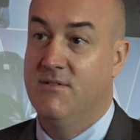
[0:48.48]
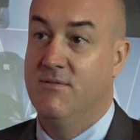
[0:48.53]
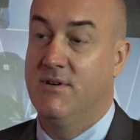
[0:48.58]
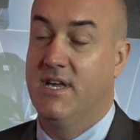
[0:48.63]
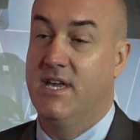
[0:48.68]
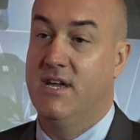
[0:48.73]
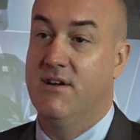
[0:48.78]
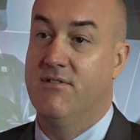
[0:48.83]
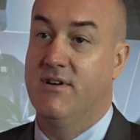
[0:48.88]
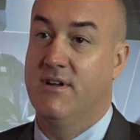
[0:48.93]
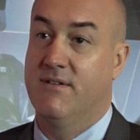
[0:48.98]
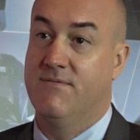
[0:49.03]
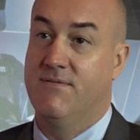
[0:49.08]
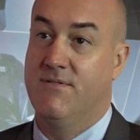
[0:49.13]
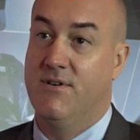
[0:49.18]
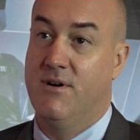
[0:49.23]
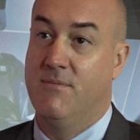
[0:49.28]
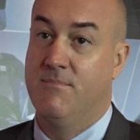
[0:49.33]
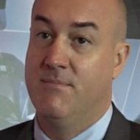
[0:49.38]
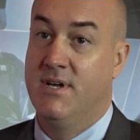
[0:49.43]
We're hearing
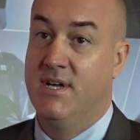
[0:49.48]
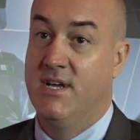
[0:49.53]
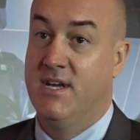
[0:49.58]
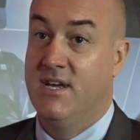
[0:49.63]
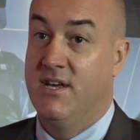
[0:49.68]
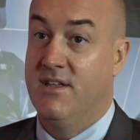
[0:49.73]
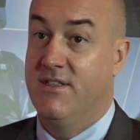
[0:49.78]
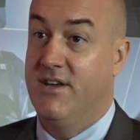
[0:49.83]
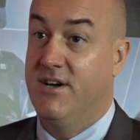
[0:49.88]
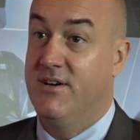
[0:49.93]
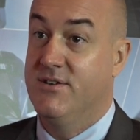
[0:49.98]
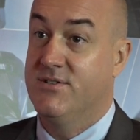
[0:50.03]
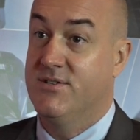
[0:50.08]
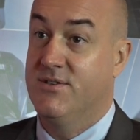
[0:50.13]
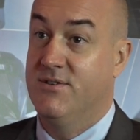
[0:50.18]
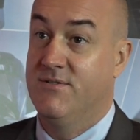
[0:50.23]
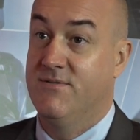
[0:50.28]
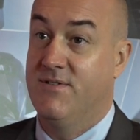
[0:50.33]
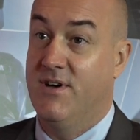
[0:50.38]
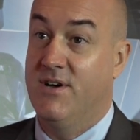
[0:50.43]
from those
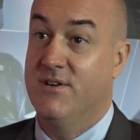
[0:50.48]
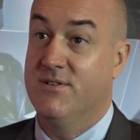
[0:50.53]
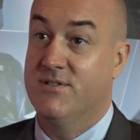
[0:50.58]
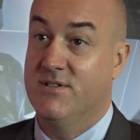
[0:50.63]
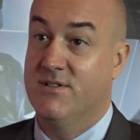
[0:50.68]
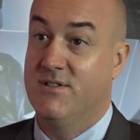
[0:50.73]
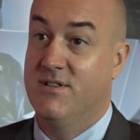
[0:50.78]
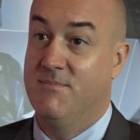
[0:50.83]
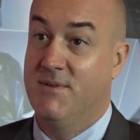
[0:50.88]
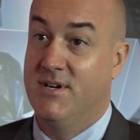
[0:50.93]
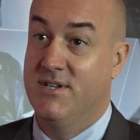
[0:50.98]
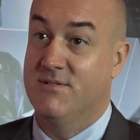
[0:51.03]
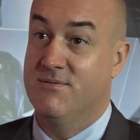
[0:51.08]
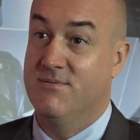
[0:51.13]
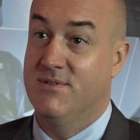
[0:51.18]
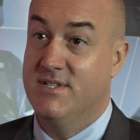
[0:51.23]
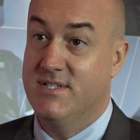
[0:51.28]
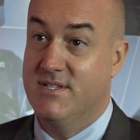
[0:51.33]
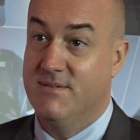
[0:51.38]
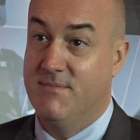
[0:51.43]
who've hosted the most
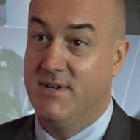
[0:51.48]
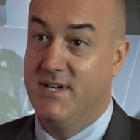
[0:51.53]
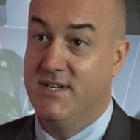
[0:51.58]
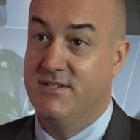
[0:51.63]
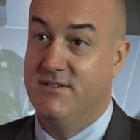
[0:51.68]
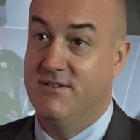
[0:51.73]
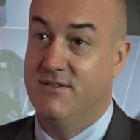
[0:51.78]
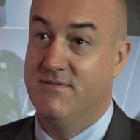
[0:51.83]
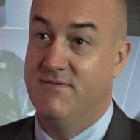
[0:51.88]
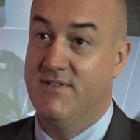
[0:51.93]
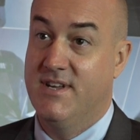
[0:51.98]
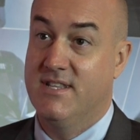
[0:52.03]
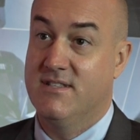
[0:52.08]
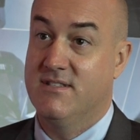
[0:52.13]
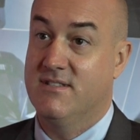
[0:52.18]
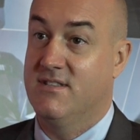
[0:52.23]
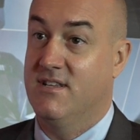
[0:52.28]
recent major events,